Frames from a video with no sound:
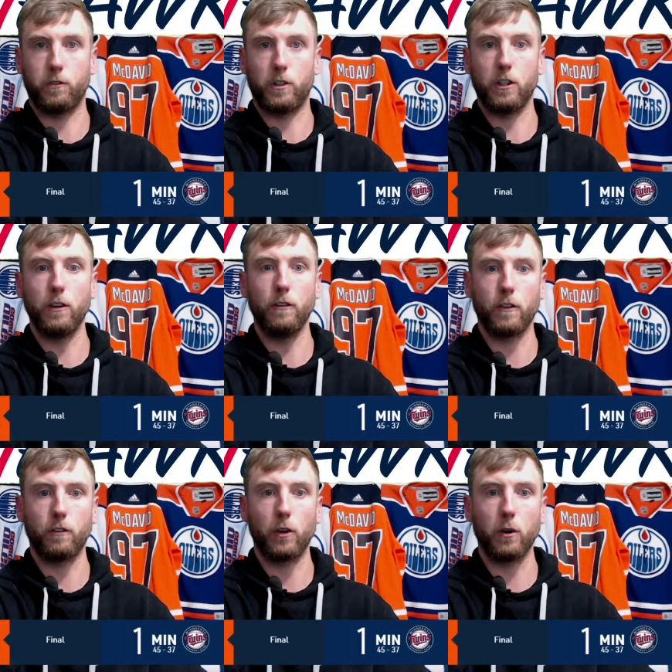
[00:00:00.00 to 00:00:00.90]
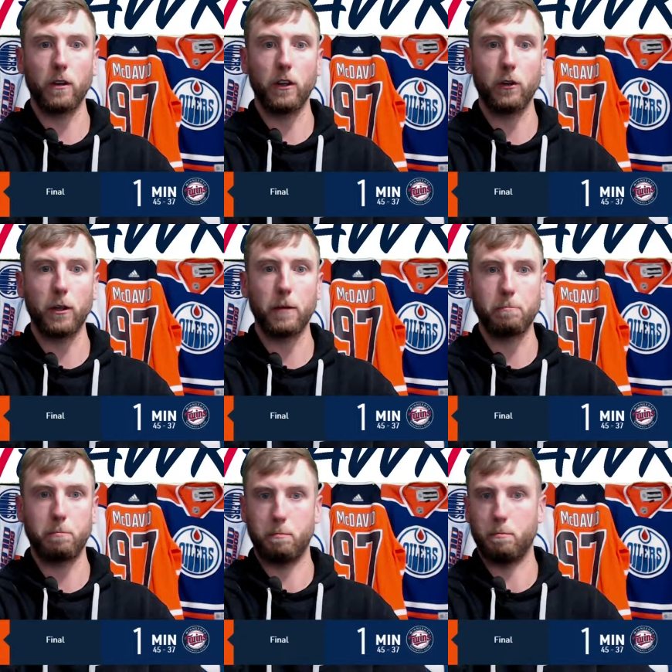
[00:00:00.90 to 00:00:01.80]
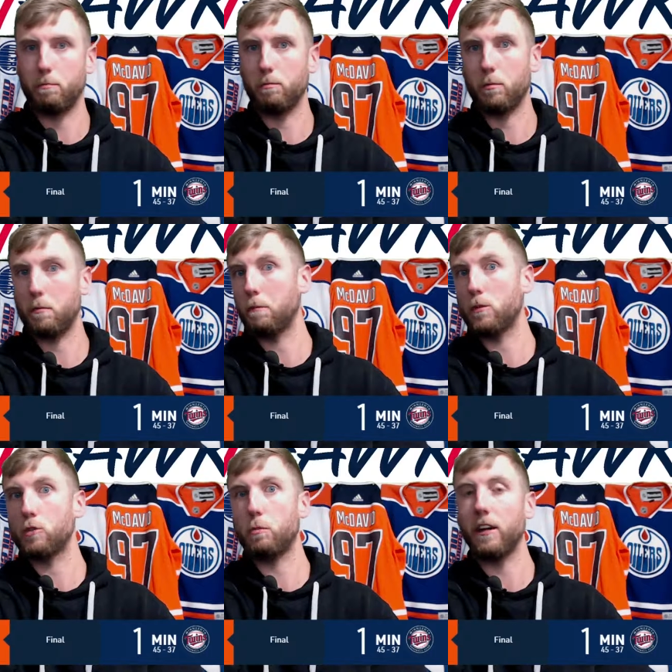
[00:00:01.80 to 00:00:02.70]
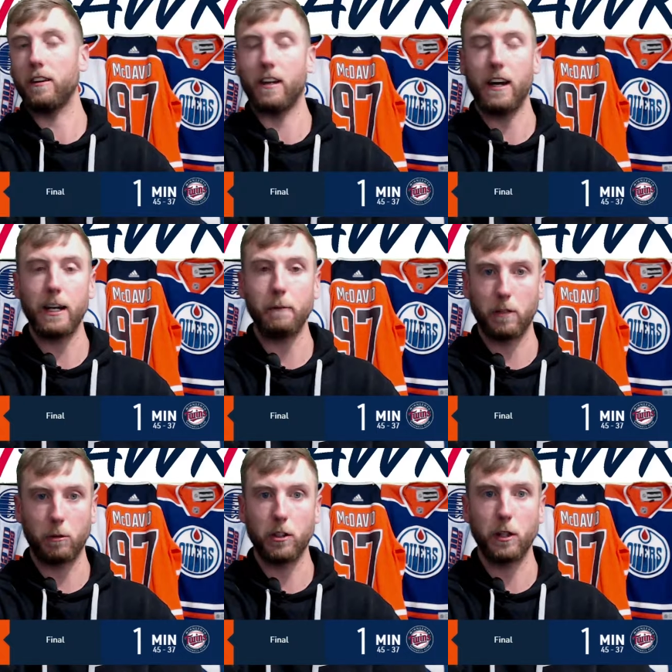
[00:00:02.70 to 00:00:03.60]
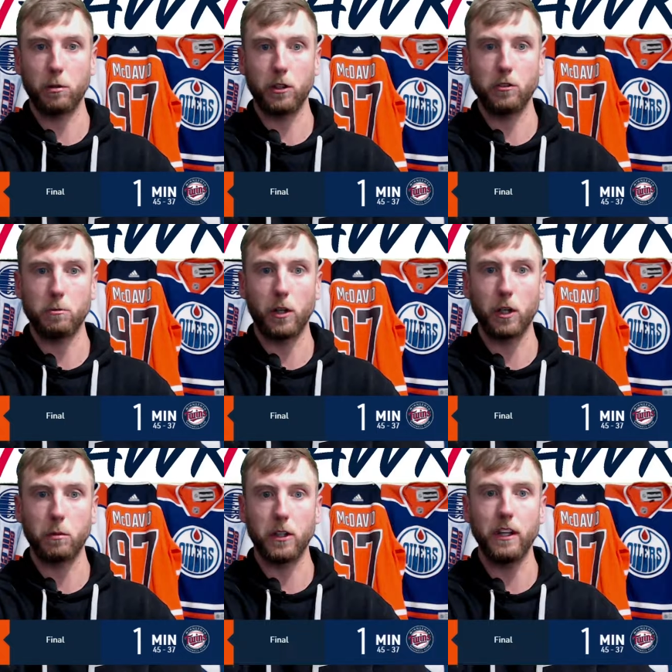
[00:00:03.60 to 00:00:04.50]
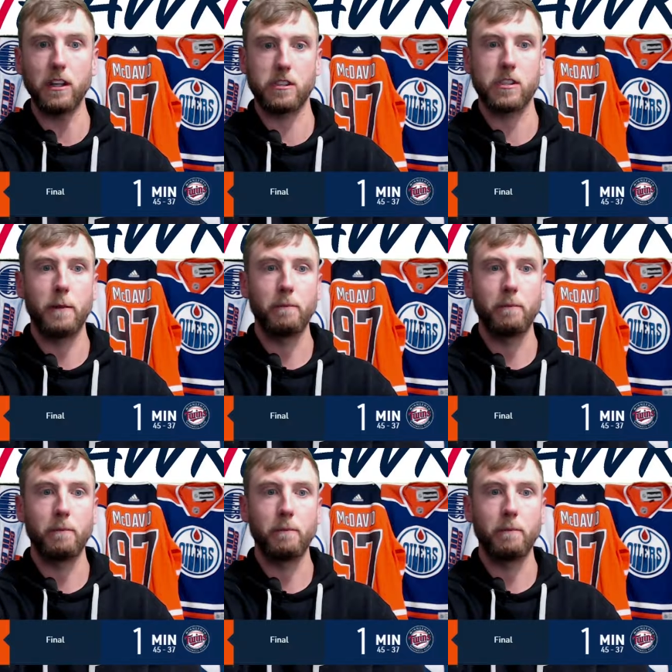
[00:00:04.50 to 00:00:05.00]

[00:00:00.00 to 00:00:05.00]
two for four, and the only spot in the lineup that really produced multiple hits.